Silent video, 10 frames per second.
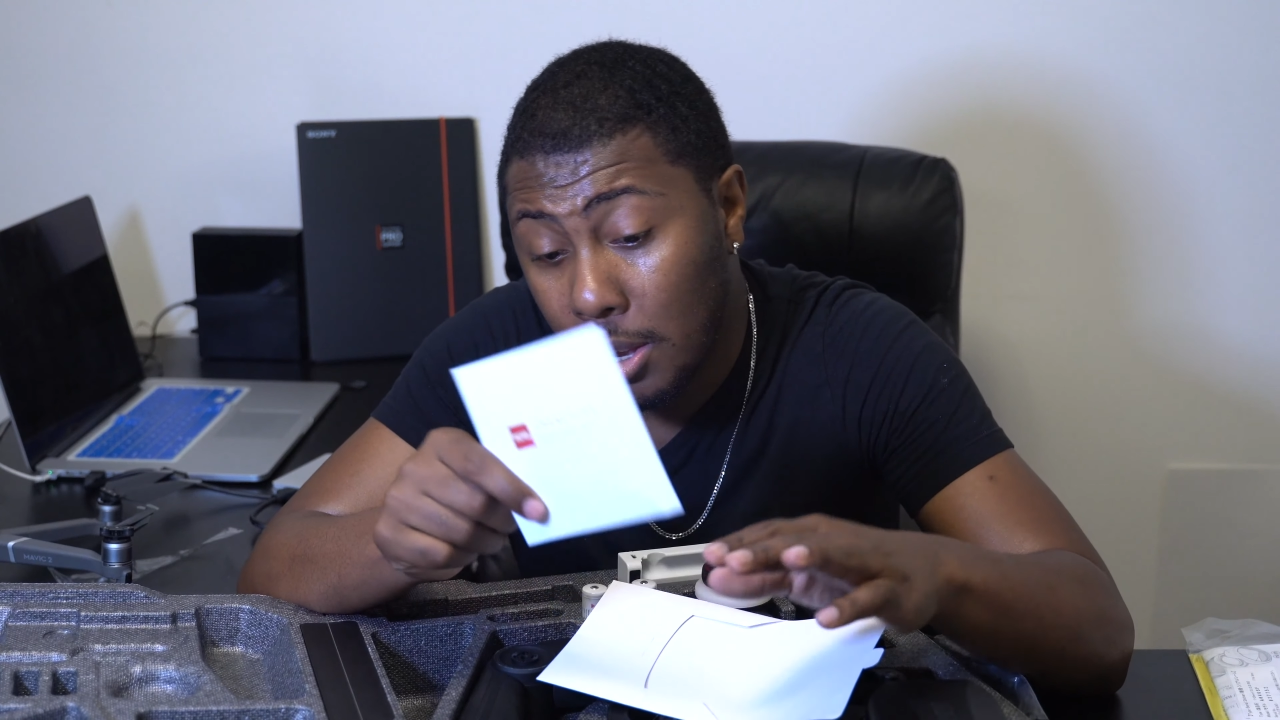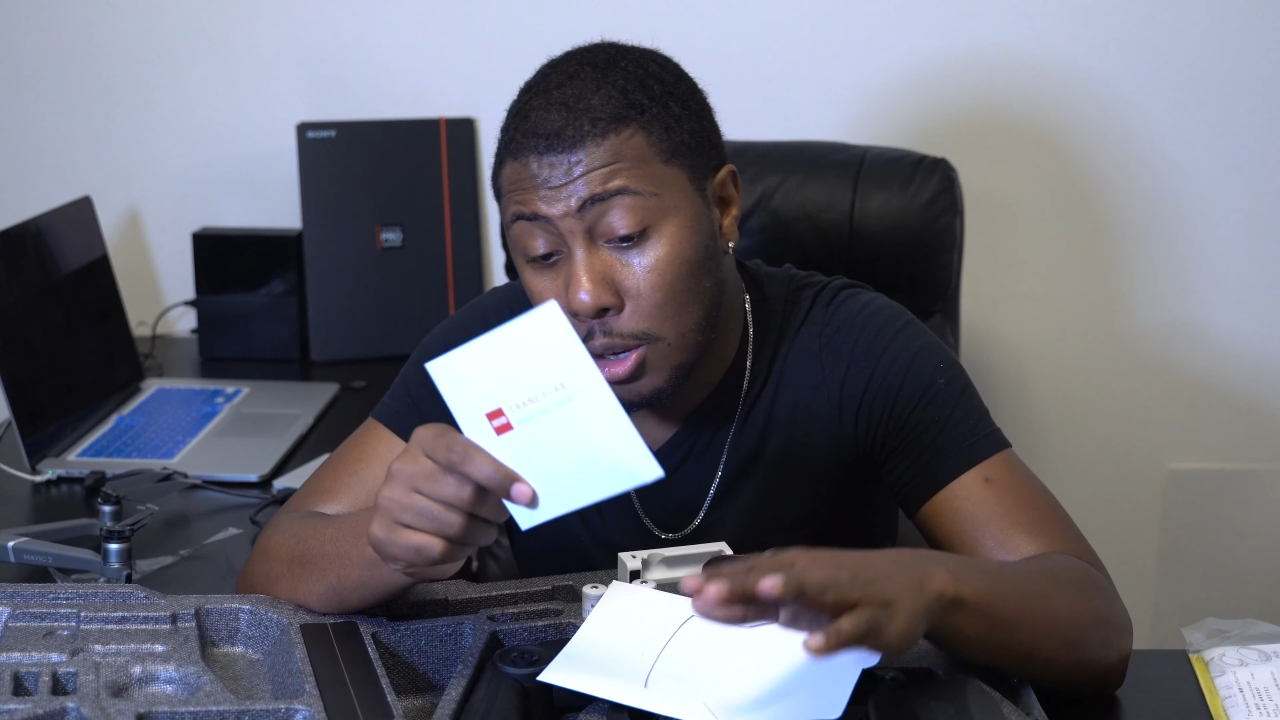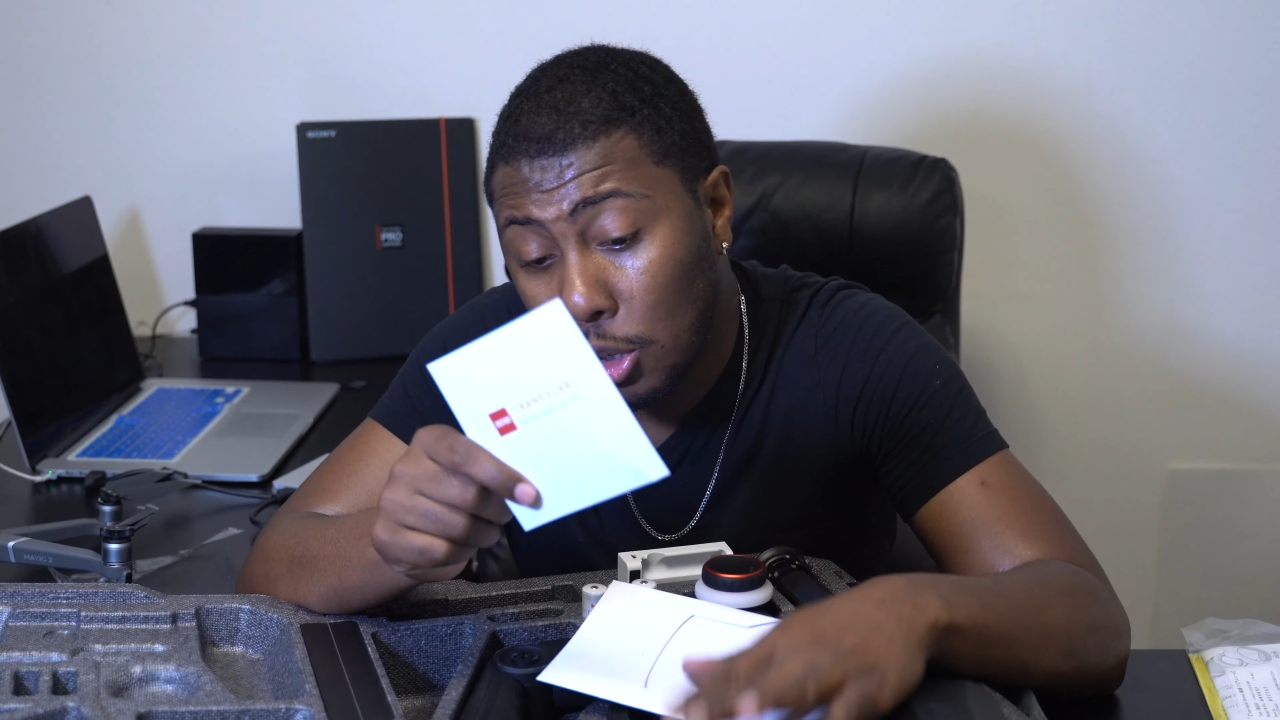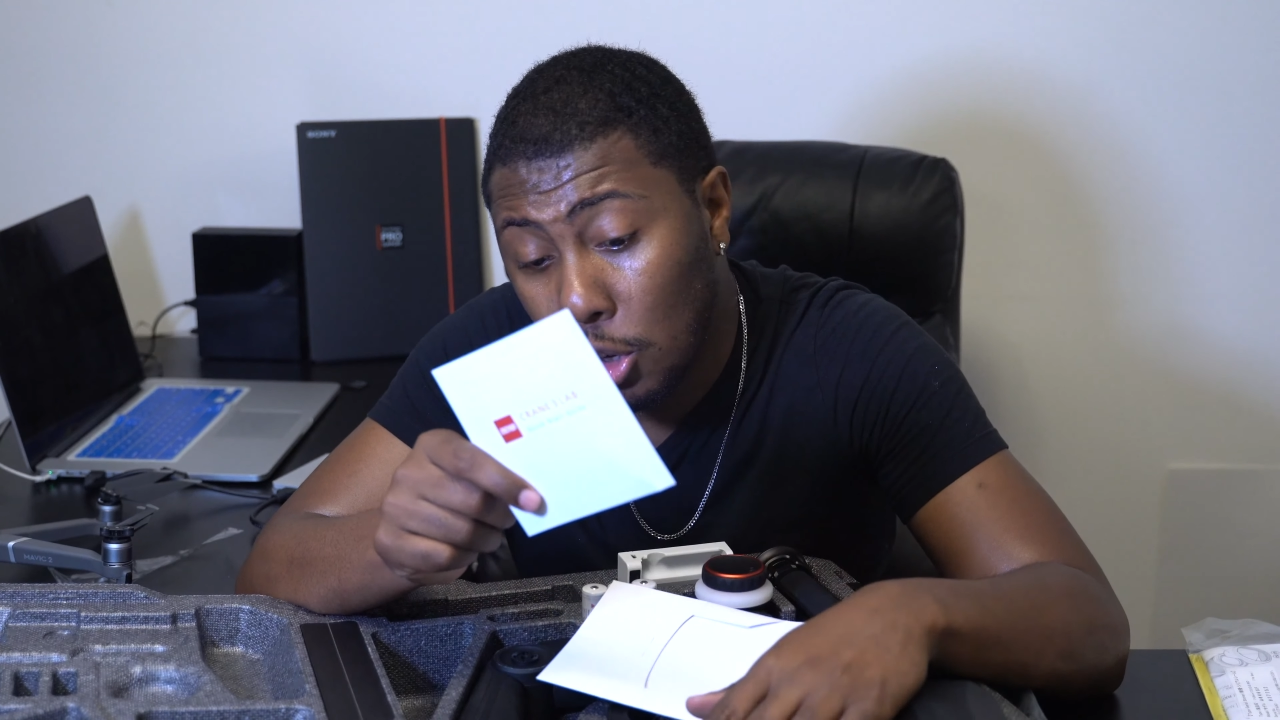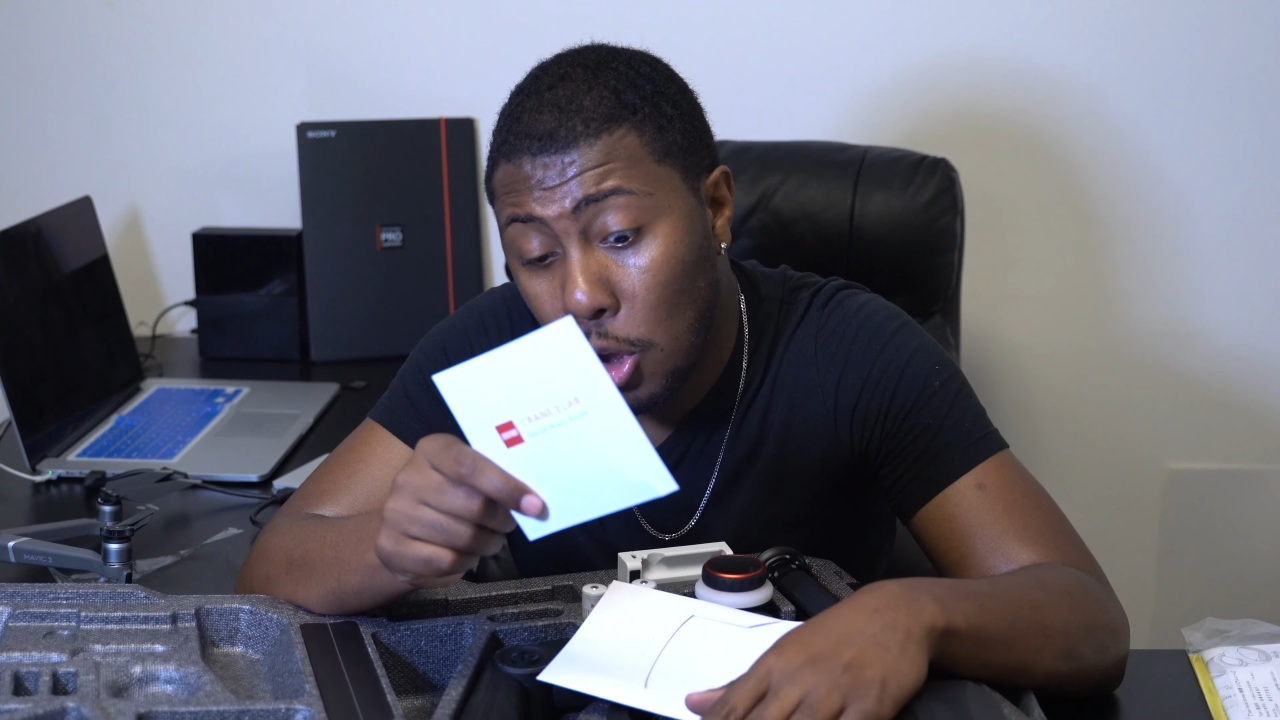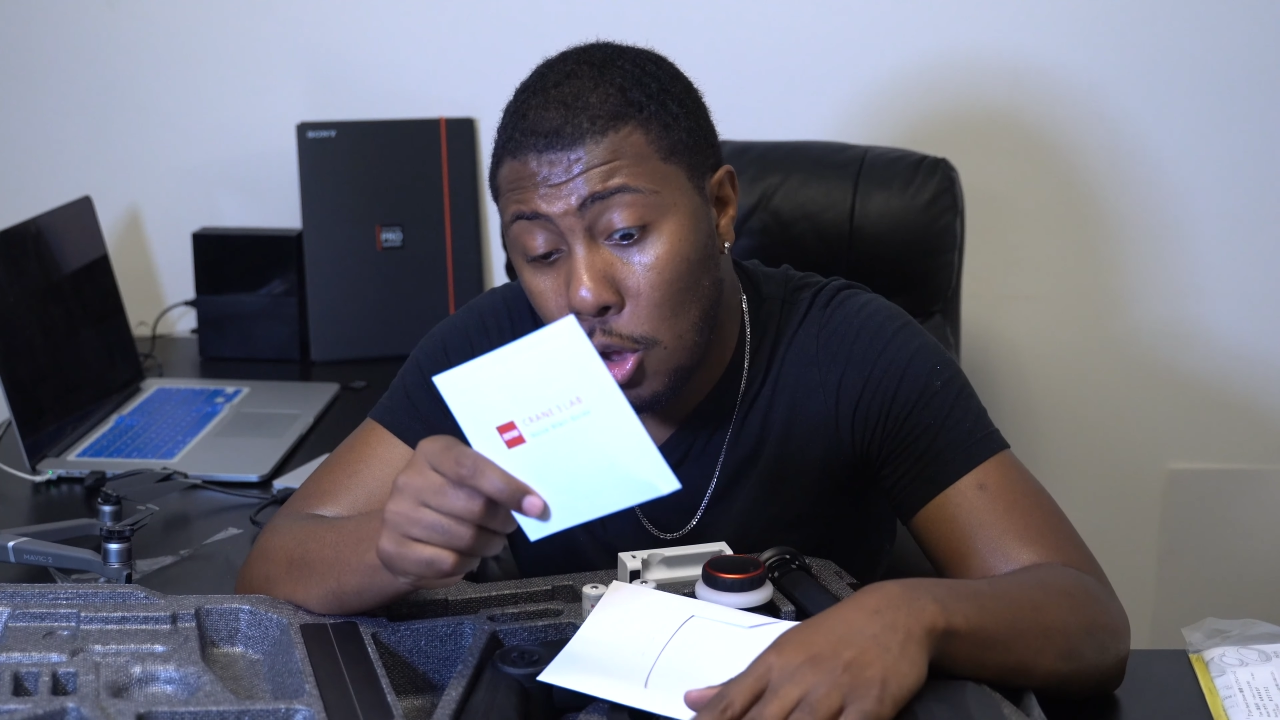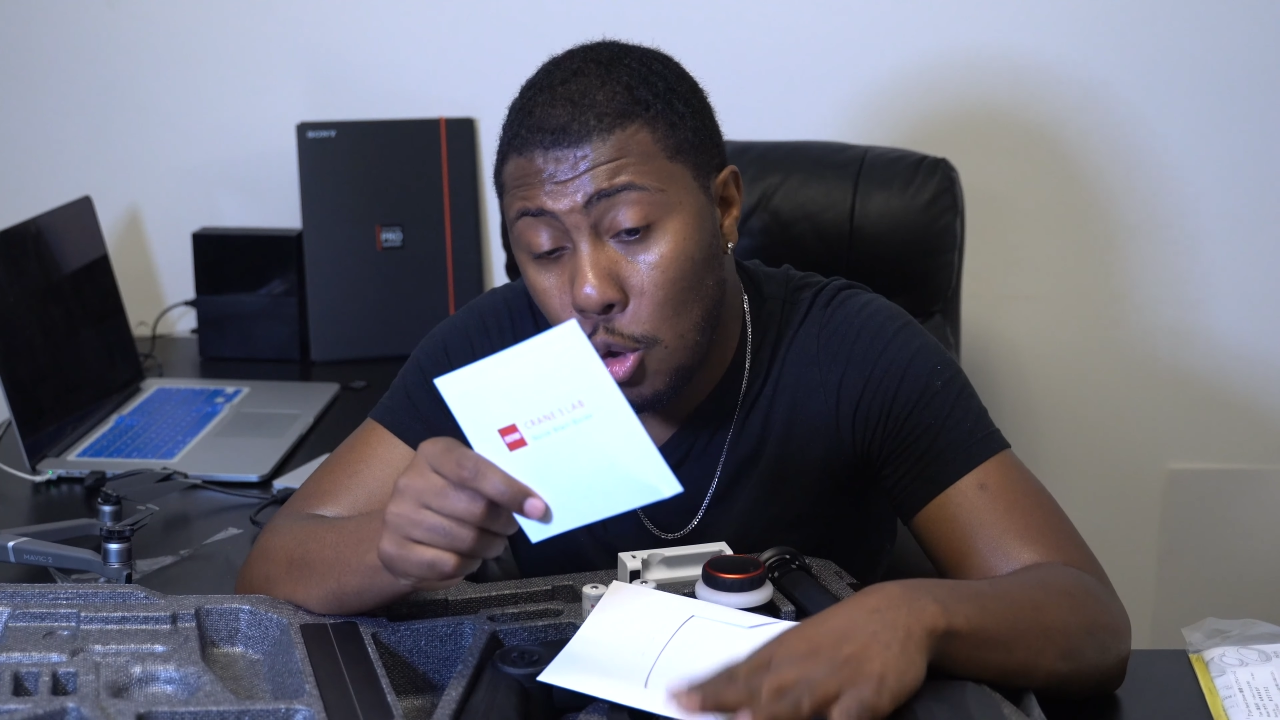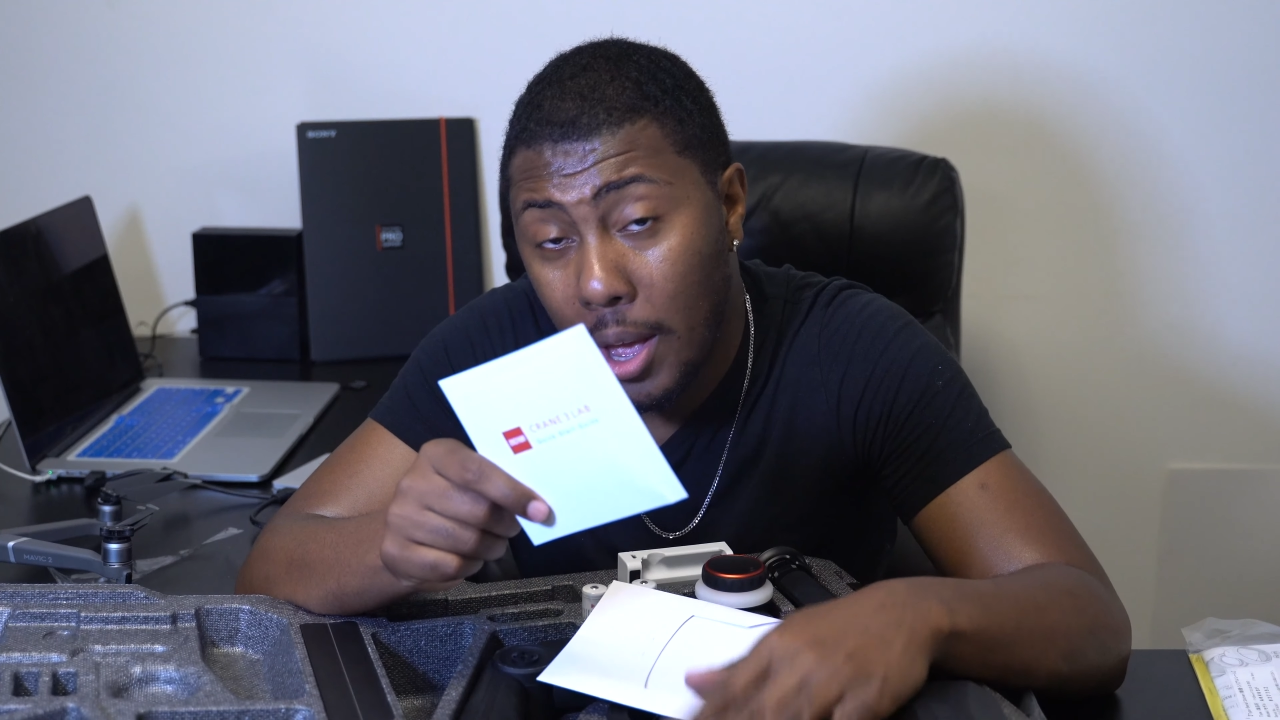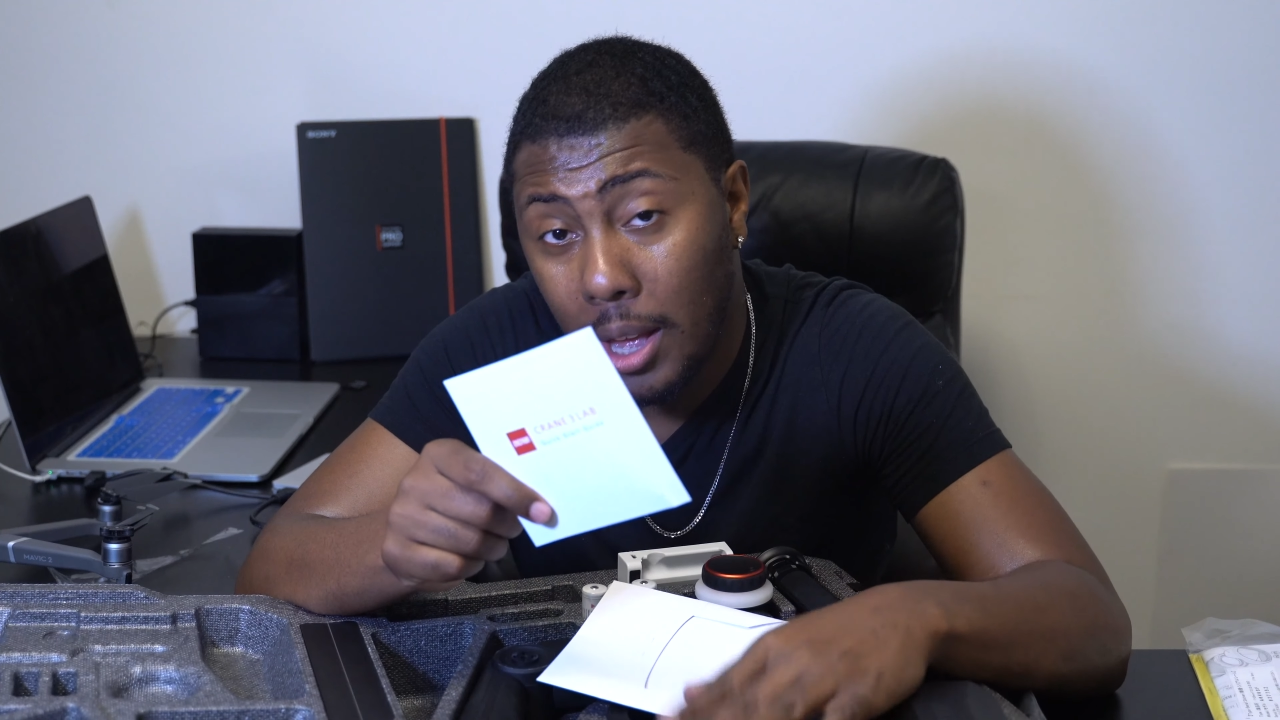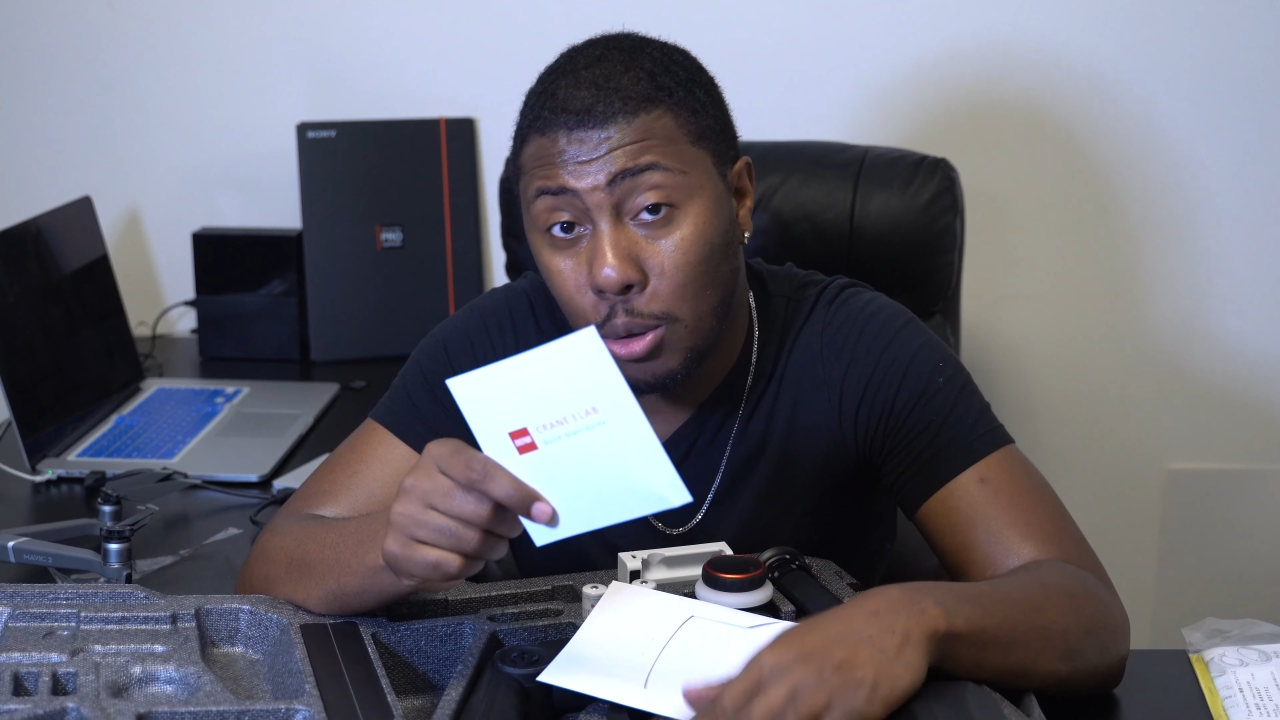showing you how